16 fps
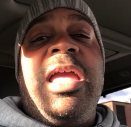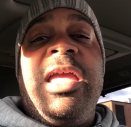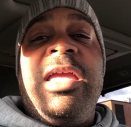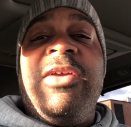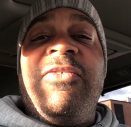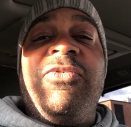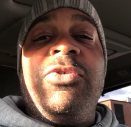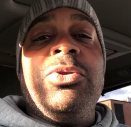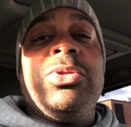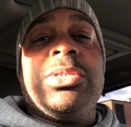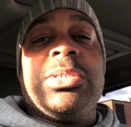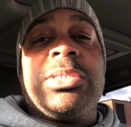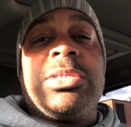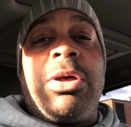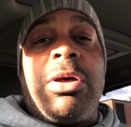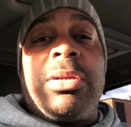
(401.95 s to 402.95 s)
If you
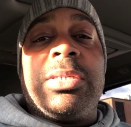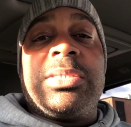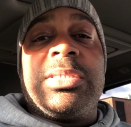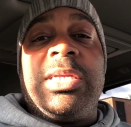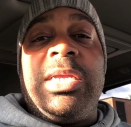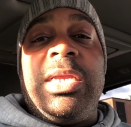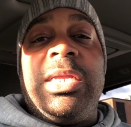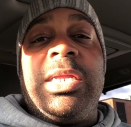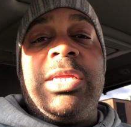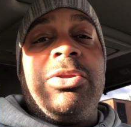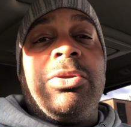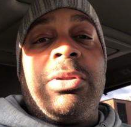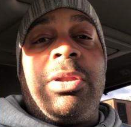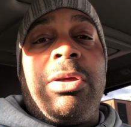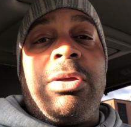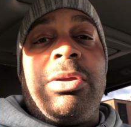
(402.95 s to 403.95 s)
just toss seed in your
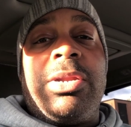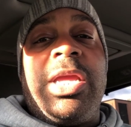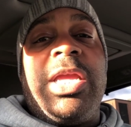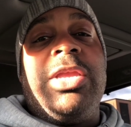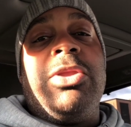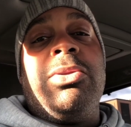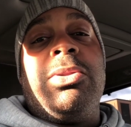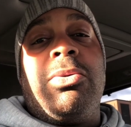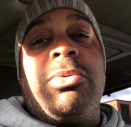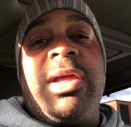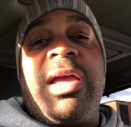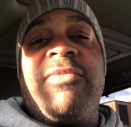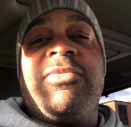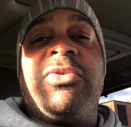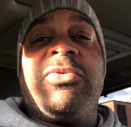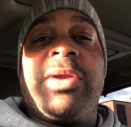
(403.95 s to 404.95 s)
lawn and you don't
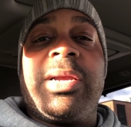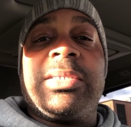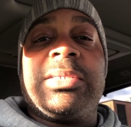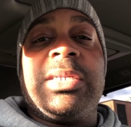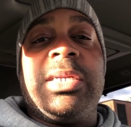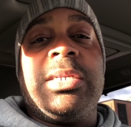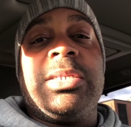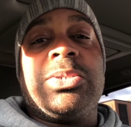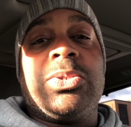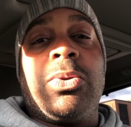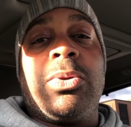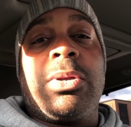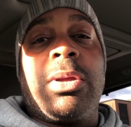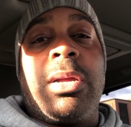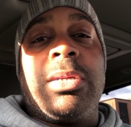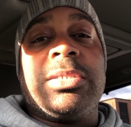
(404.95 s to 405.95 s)
have direct seed to soil
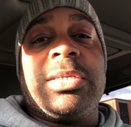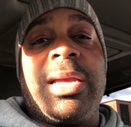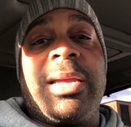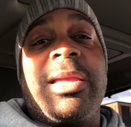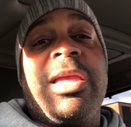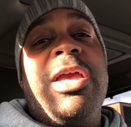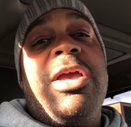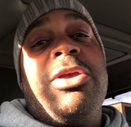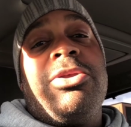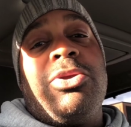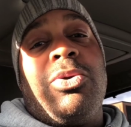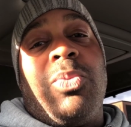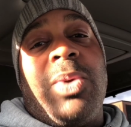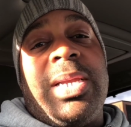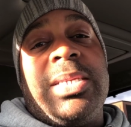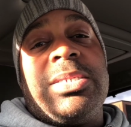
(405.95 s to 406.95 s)
contact, you're
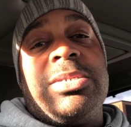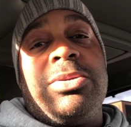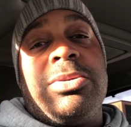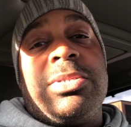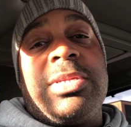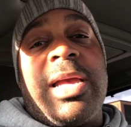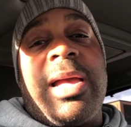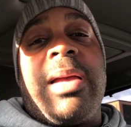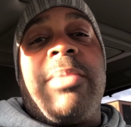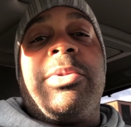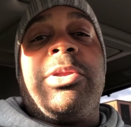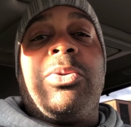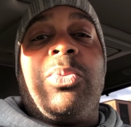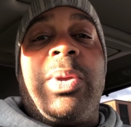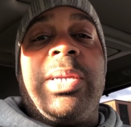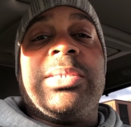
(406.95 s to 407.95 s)
wasting your time and
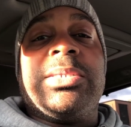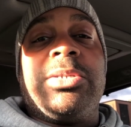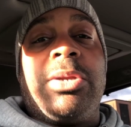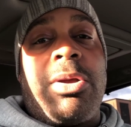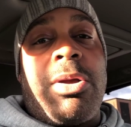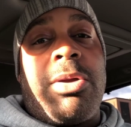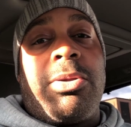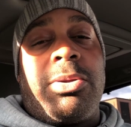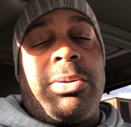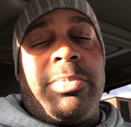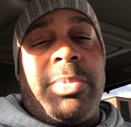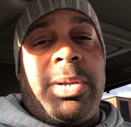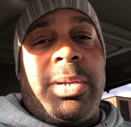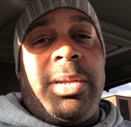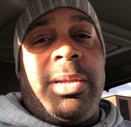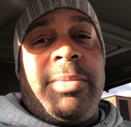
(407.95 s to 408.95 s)
you're wasting your hard-earned
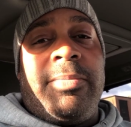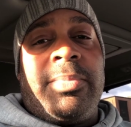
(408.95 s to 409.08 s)
money.